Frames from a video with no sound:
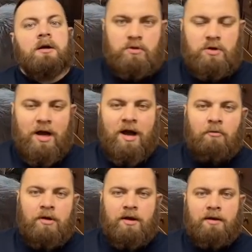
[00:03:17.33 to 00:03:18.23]
So I, I
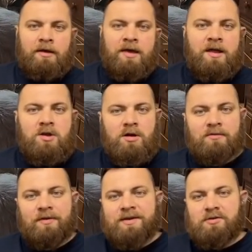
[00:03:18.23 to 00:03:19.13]
wanna hear your
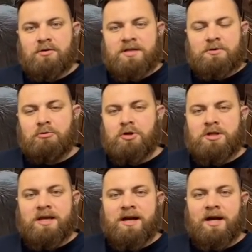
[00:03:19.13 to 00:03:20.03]
advice on this one. You
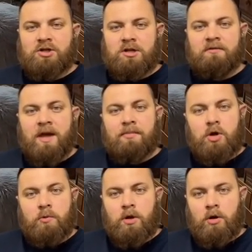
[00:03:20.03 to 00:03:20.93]
think I should have kept
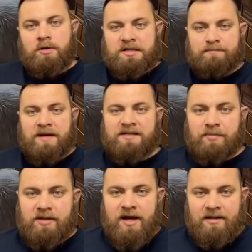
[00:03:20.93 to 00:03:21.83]
going on this baseball
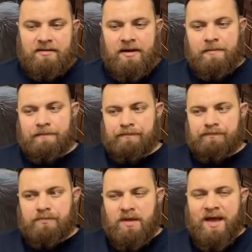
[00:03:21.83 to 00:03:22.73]
lot. Um,
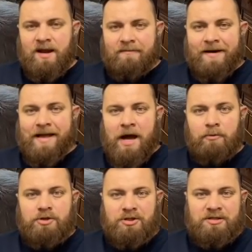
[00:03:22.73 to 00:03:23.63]
they had a Ryan Howard
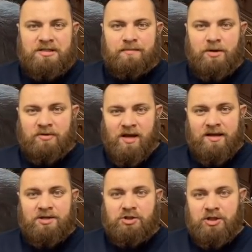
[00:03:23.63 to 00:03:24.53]
jersey, but it was like a
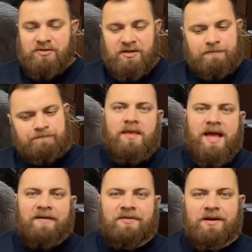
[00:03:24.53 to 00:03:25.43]
kid's jersey.
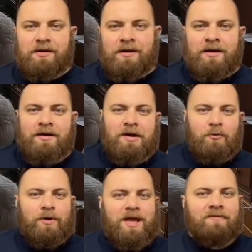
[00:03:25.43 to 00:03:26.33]
After we
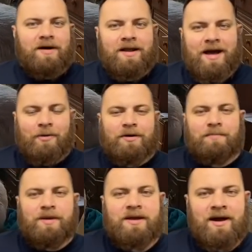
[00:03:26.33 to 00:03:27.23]
gave Ryan Howard a
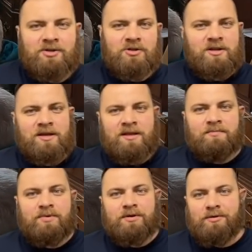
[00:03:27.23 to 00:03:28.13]
big contract and he didn't
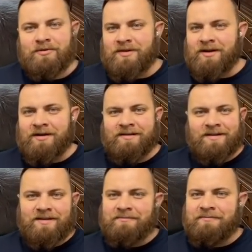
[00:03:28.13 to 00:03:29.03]
produce, he's not
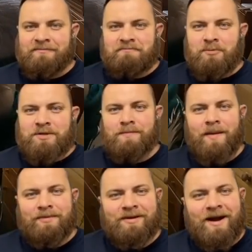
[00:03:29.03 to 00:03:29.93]
the most
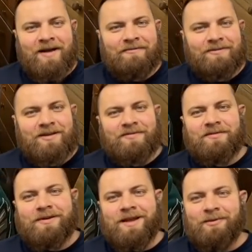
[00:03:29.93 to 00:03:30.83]
popular guy in Philadelphia
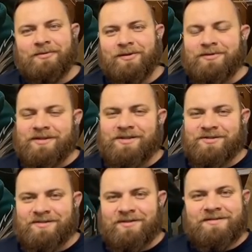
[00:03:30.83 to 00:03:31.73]
right now, so I don't think the jersey's
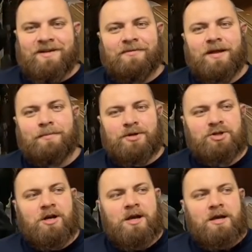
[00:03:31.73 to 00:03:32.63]
gonna sell for that much.
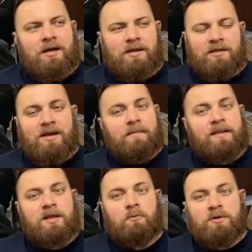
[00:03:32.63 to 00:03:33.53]
The thing I
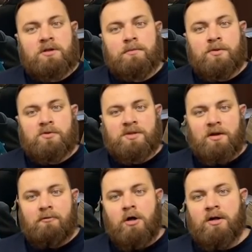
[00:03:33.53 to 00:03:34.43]
mainly wanted the most was that
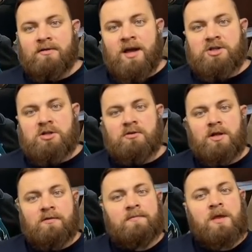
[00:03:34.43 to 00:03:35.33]
Rawlings catcher's
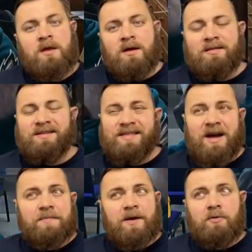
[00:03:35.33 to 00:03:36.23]
glove. I think that's
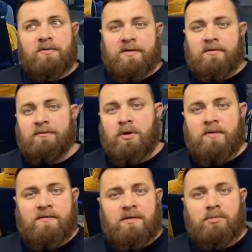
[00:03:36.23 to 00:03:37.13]
probably worth around 40 to
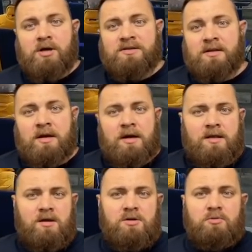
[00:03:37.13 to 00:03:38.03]
50 bucks. The
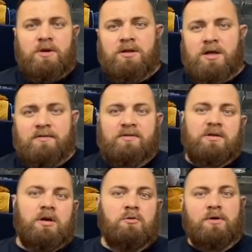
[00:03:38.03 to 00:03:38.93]
other three gloves
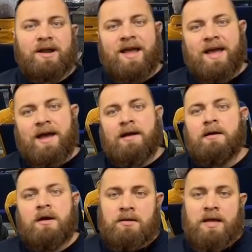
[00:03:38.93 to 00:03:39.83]
were eh.
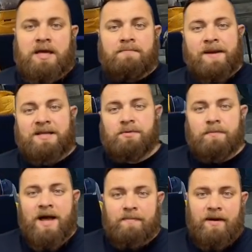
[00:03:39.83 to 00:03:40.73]
Nike baseball
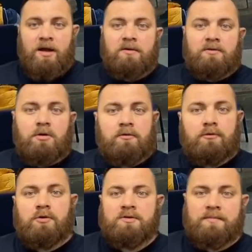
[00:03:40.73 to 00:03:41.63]
backpack could have sold
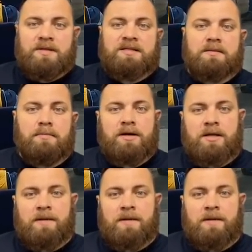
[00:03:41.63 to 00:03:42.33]
for some decent money.